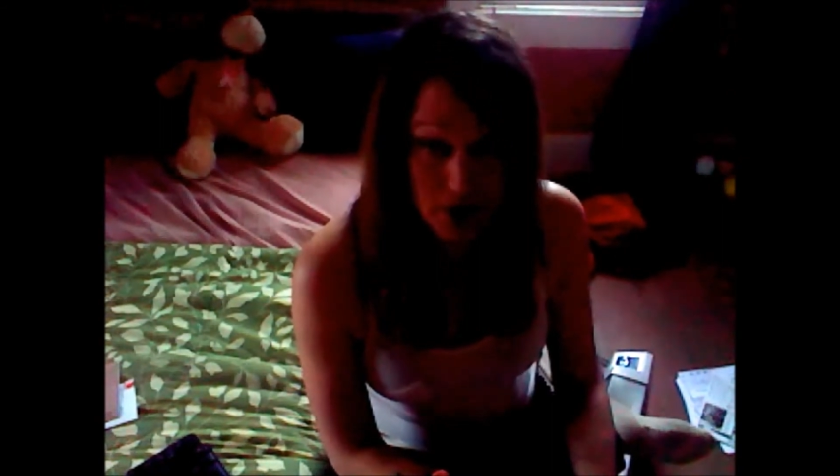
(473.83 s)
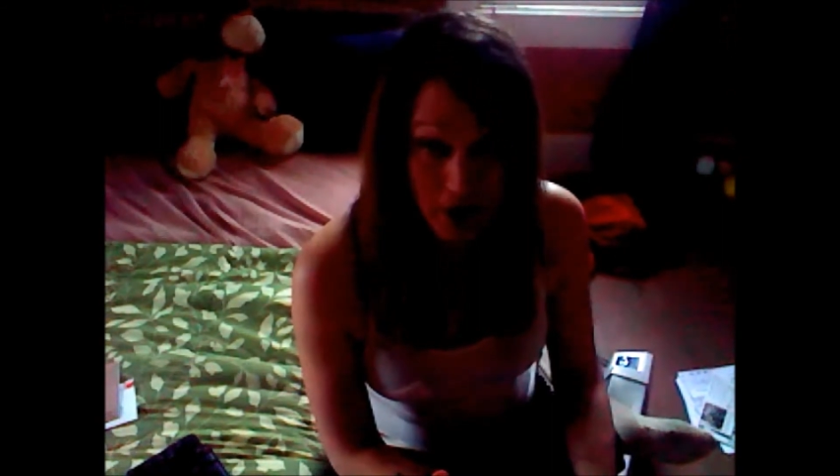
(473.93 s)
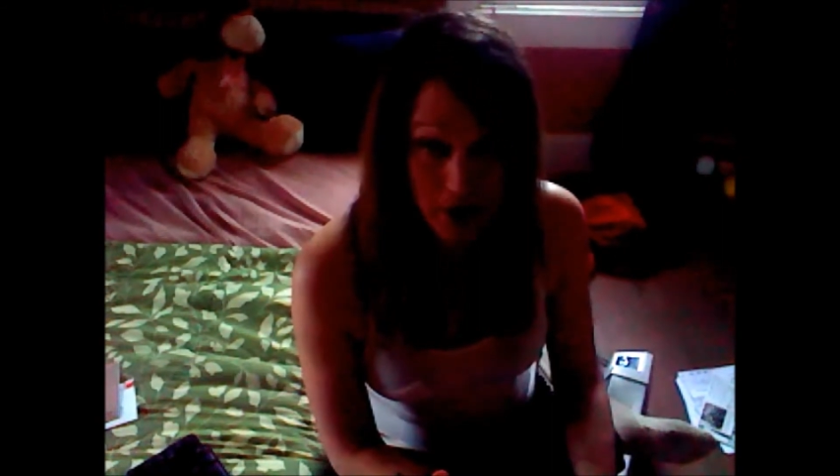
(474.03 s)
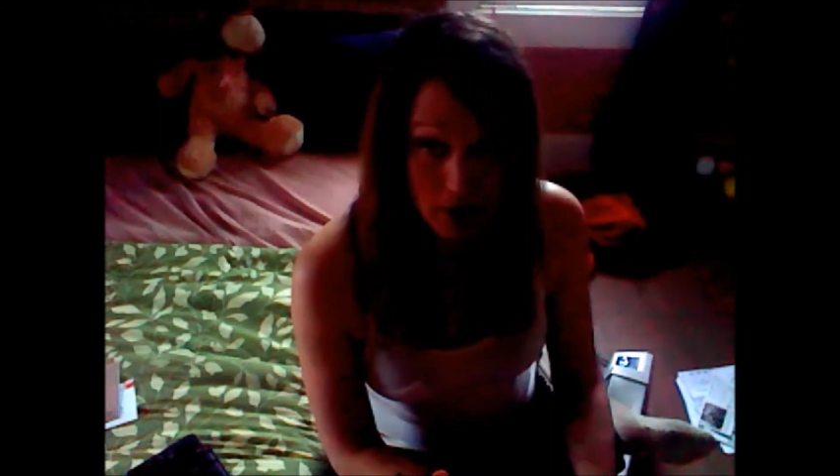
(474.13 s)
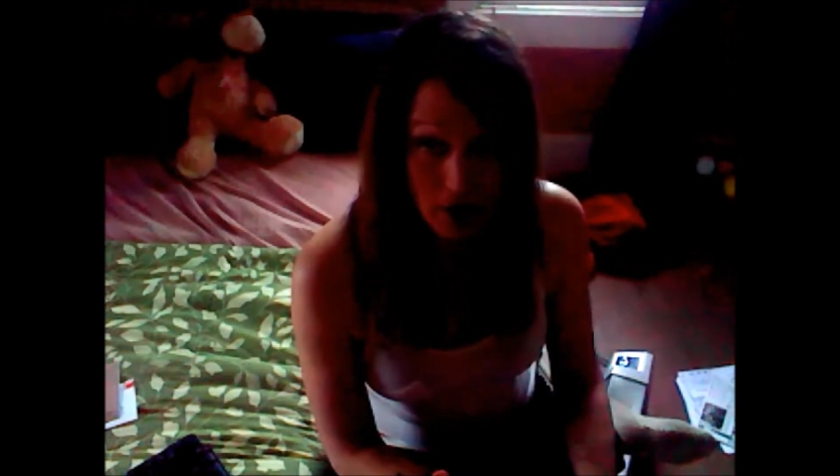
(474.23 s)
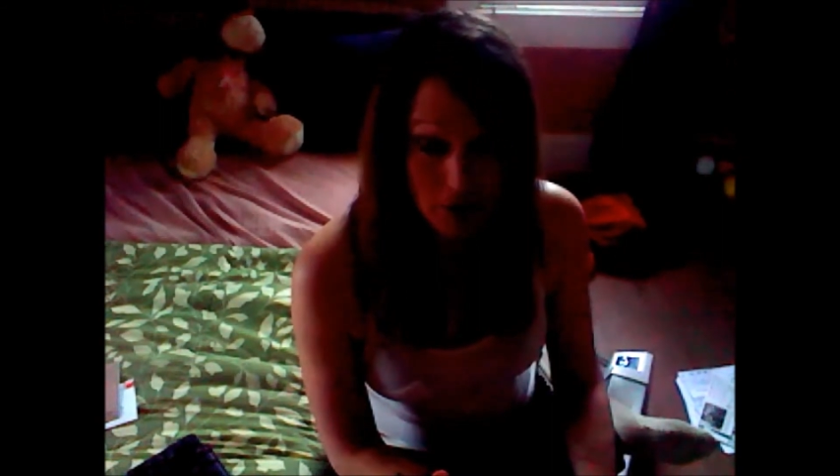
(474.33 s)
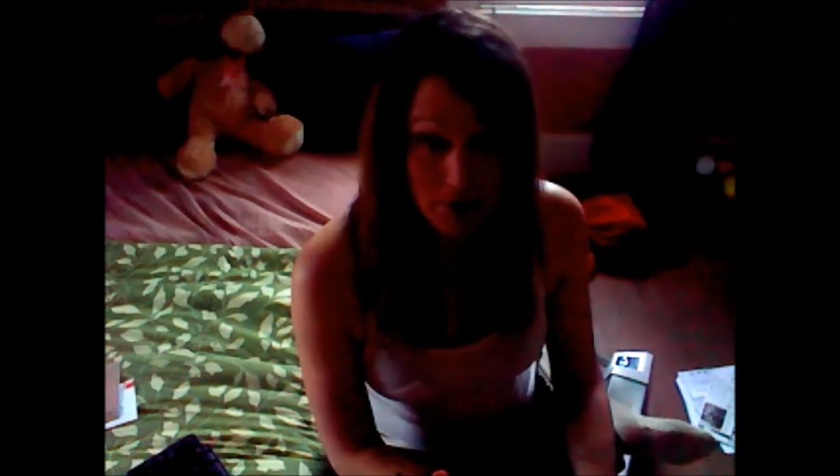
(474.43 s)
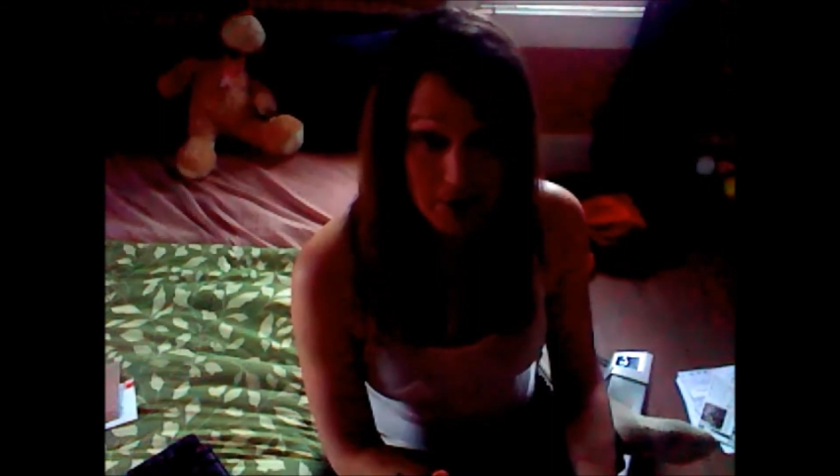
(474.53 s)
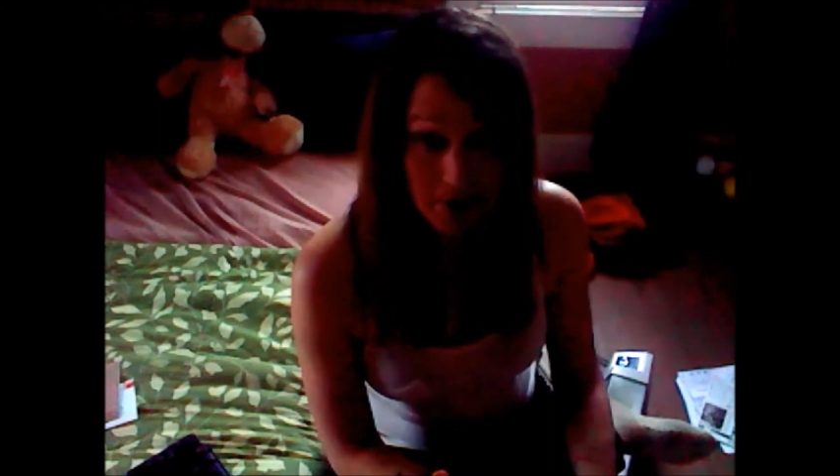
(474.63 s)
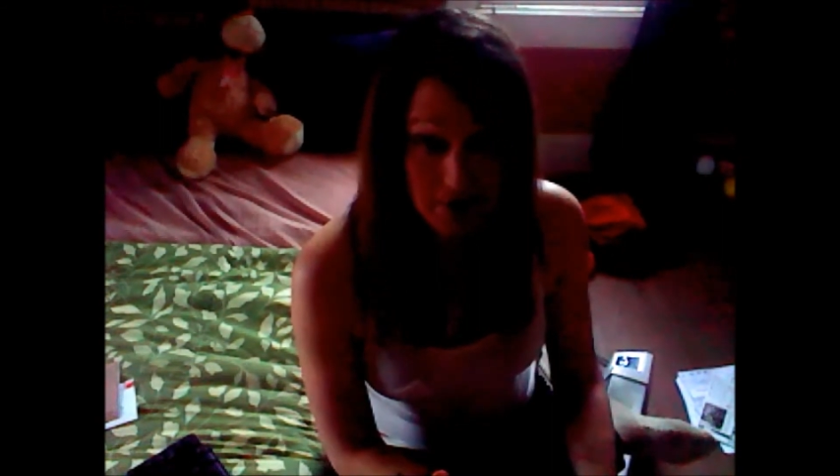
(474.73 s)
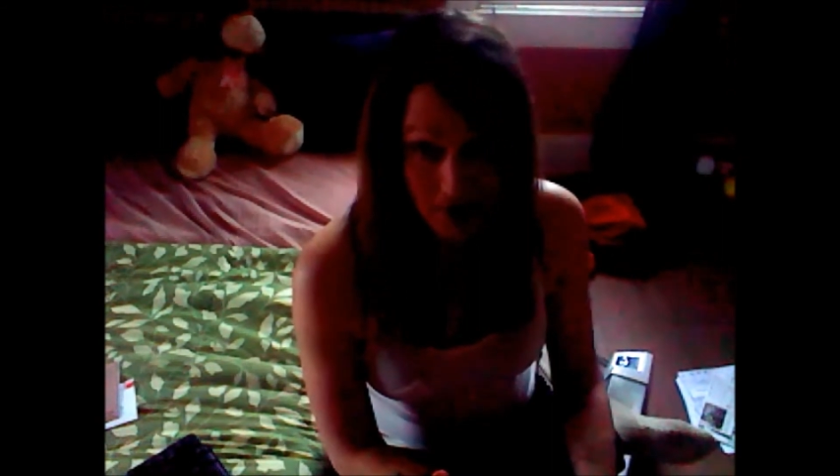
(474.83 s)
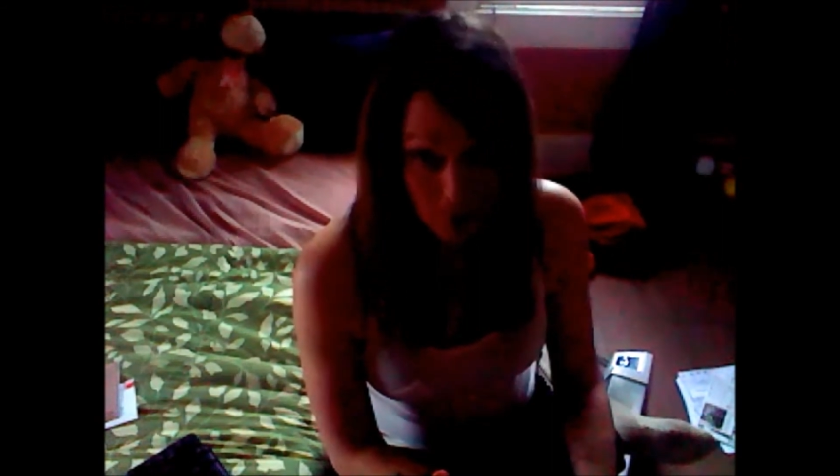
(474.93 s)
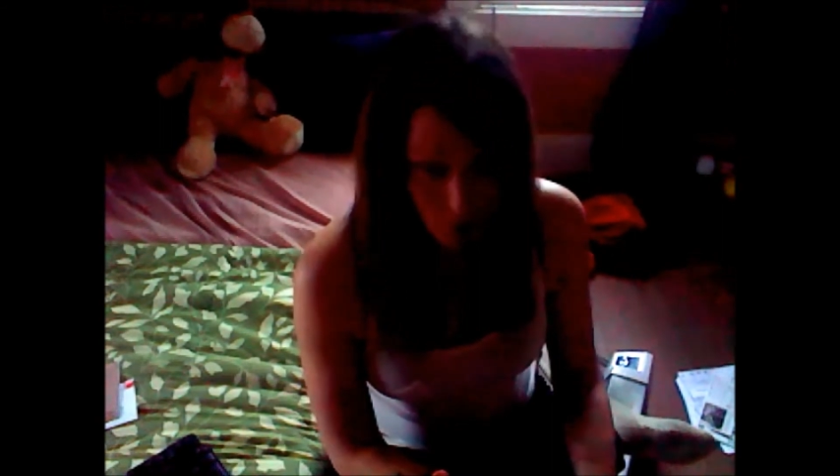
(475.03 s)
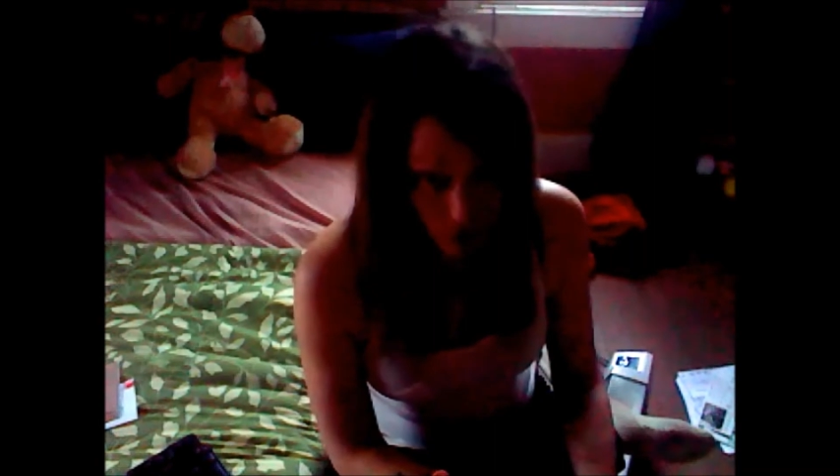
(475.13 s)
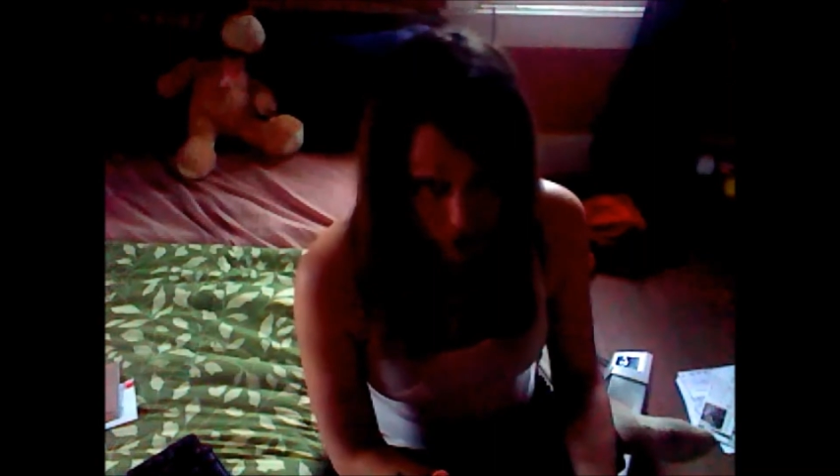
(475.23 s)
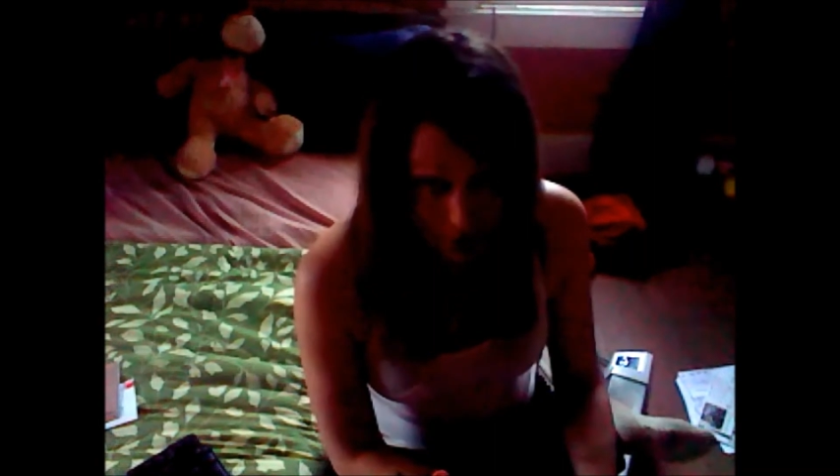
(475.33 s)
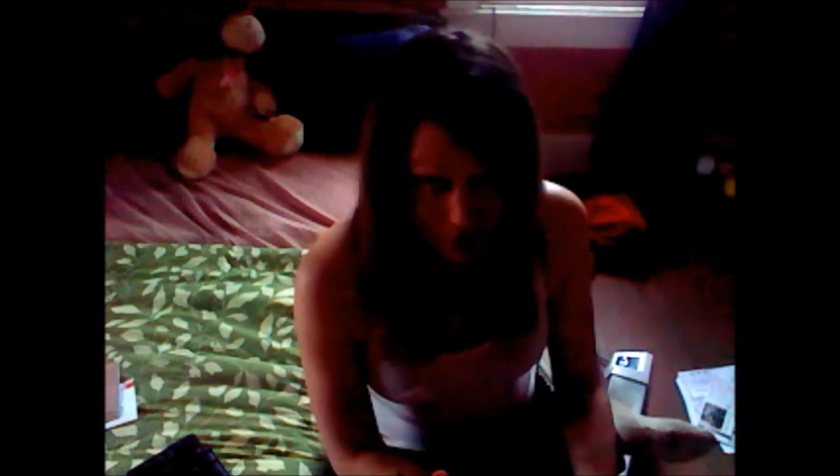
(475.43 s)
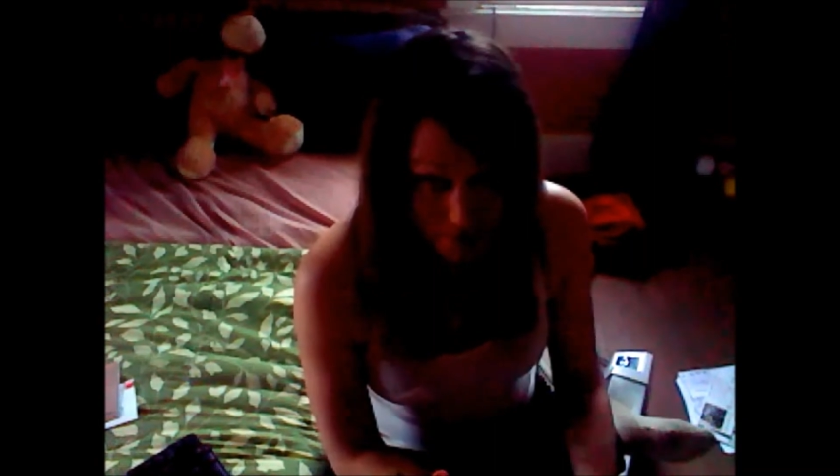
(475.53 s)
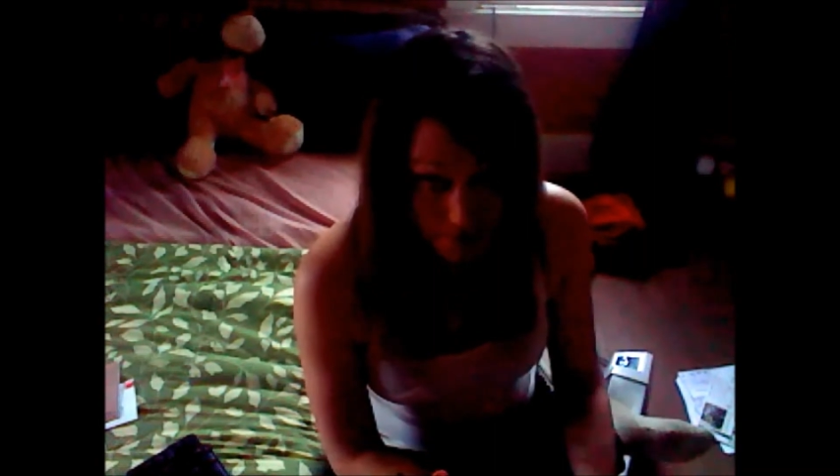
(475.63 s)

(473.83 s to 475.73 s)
and predict accurate weather.